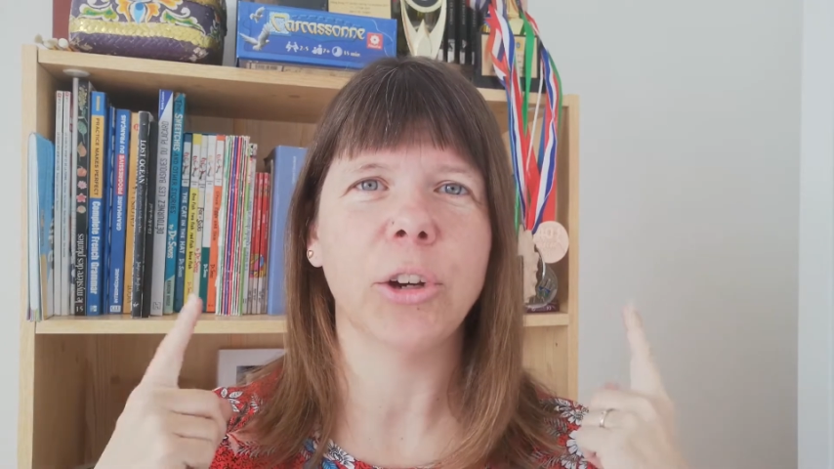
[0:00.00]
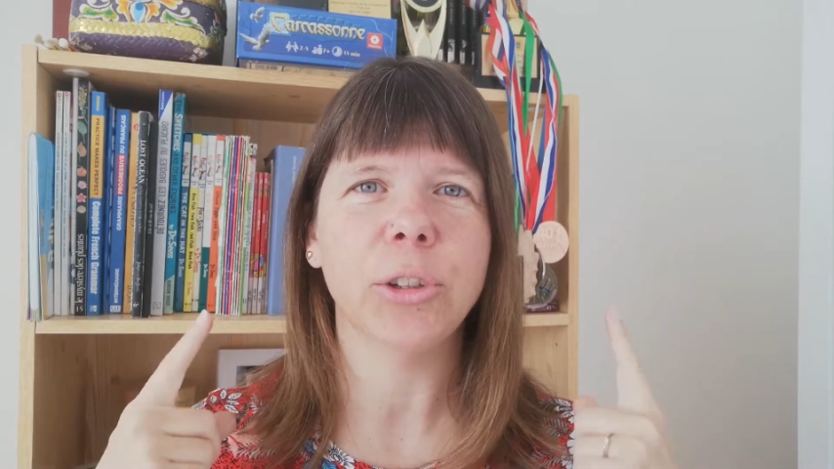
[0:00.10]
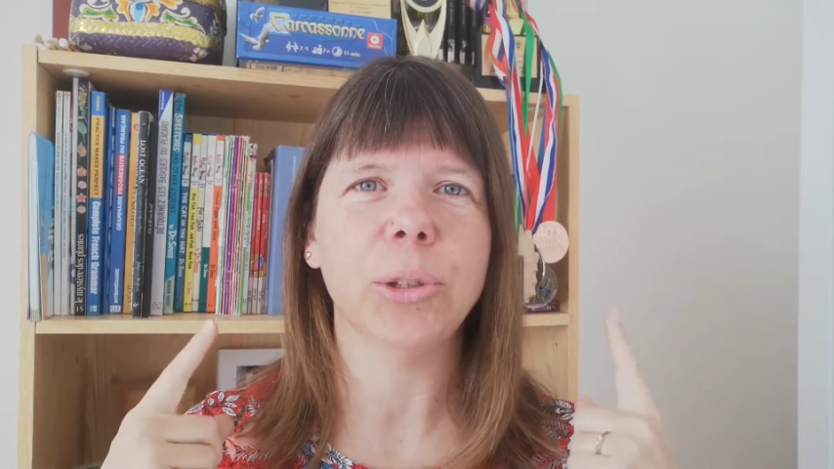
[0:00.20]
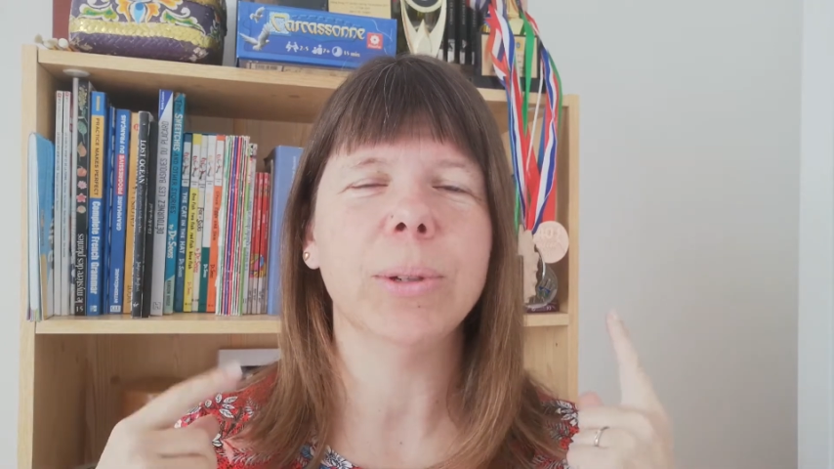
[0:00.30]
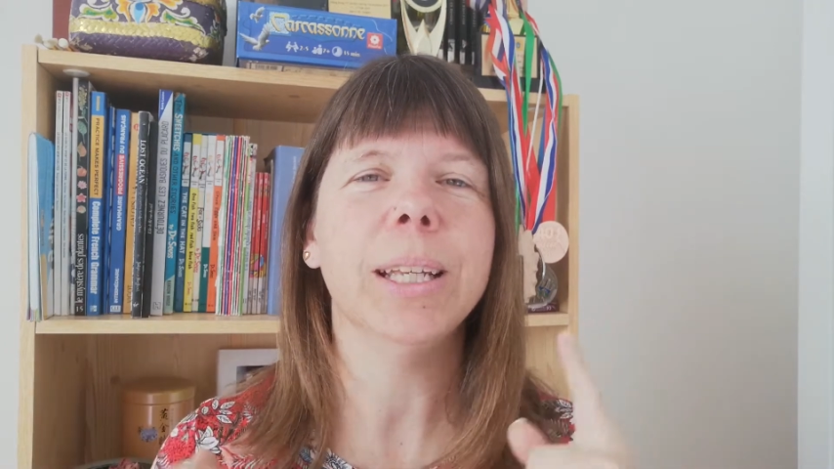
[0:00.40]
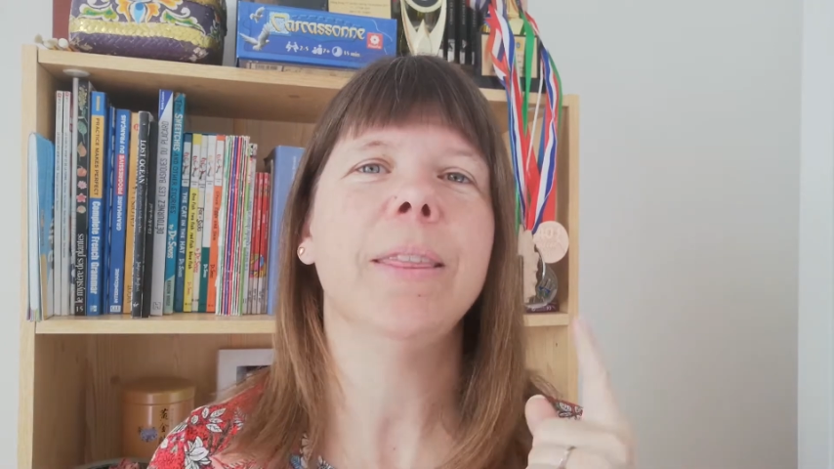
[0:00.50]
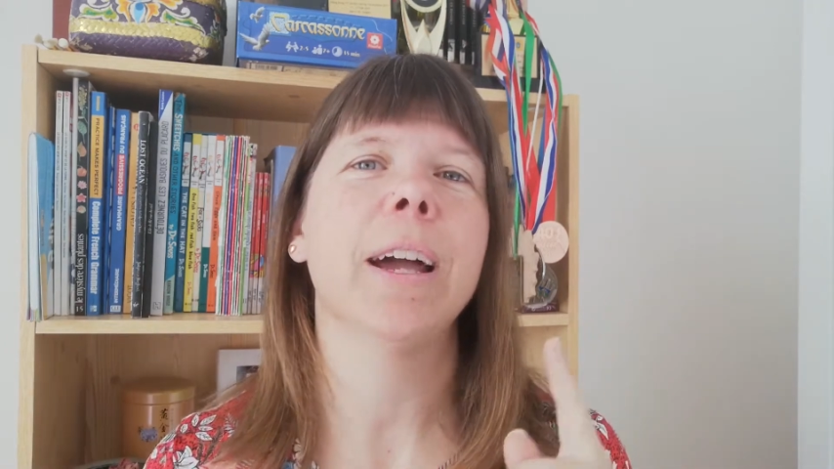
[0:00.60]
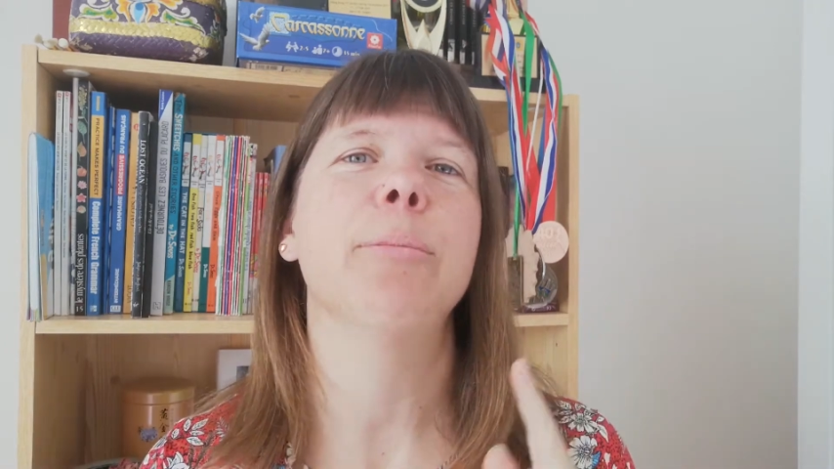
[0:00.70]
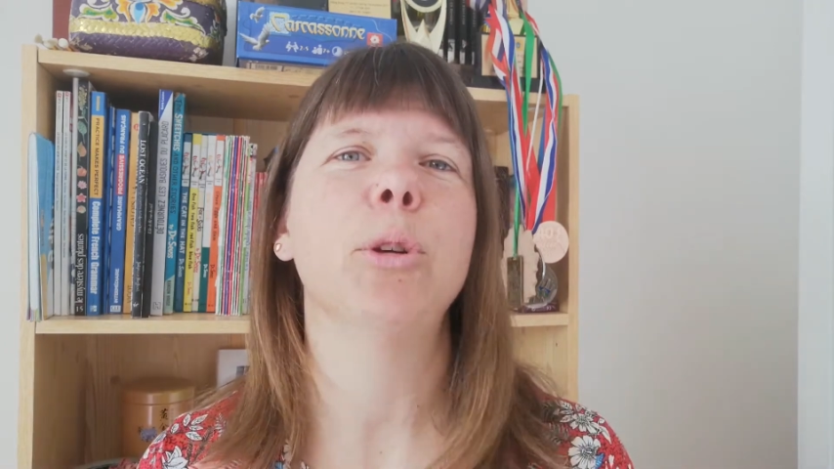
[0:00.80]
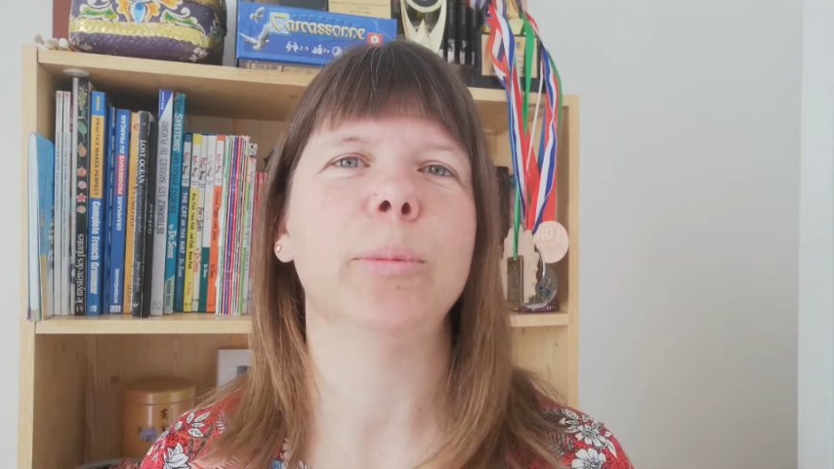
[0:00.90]
on you in
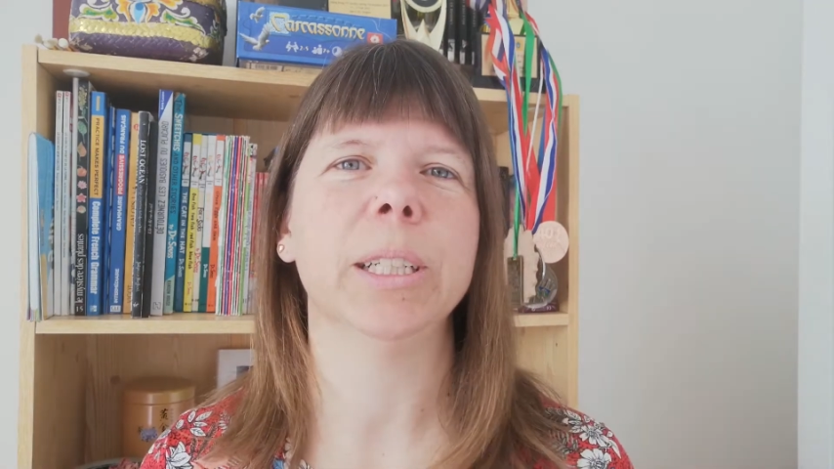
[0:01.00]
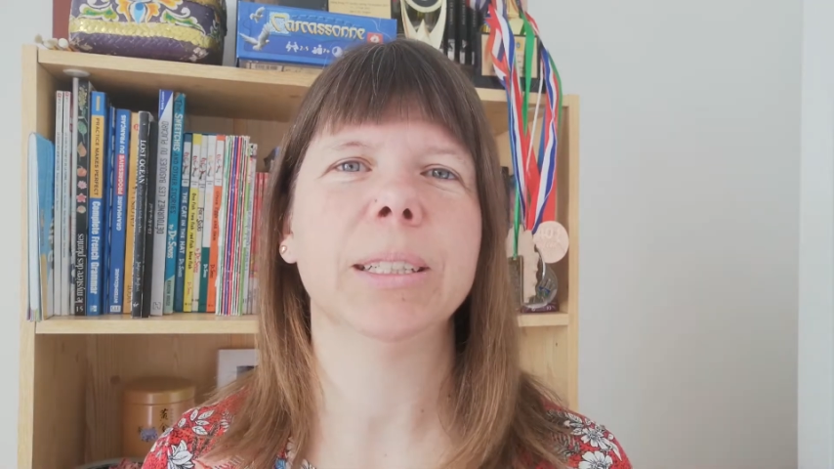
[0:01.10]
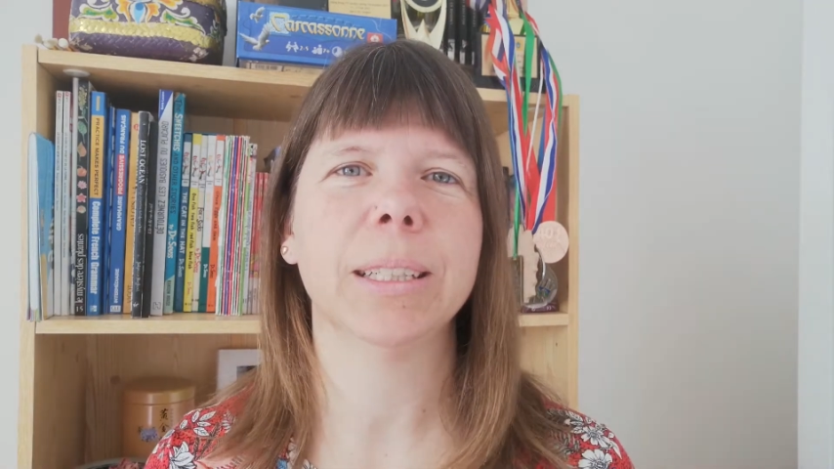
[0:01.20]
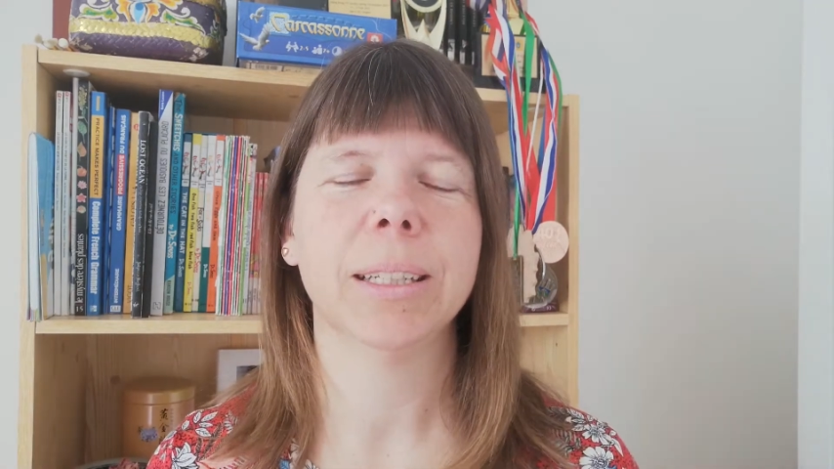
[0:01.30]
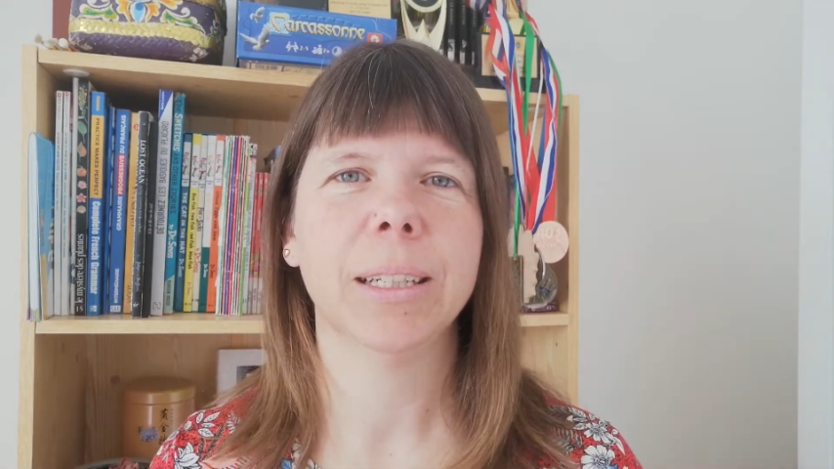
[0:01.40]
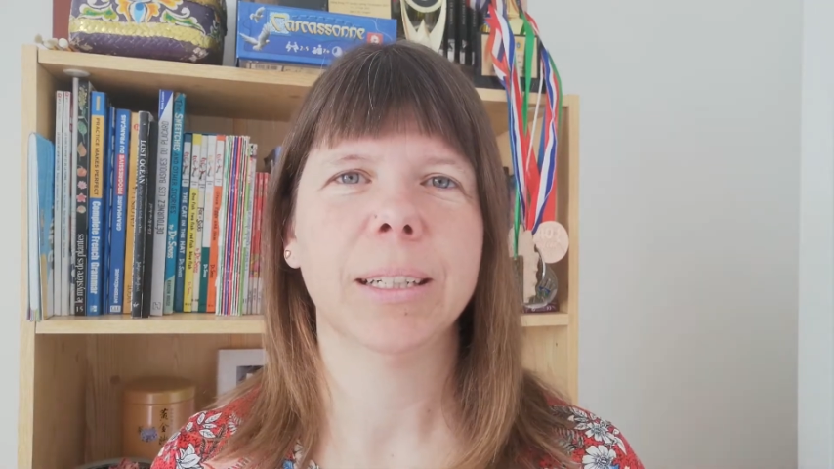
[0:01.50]
that moment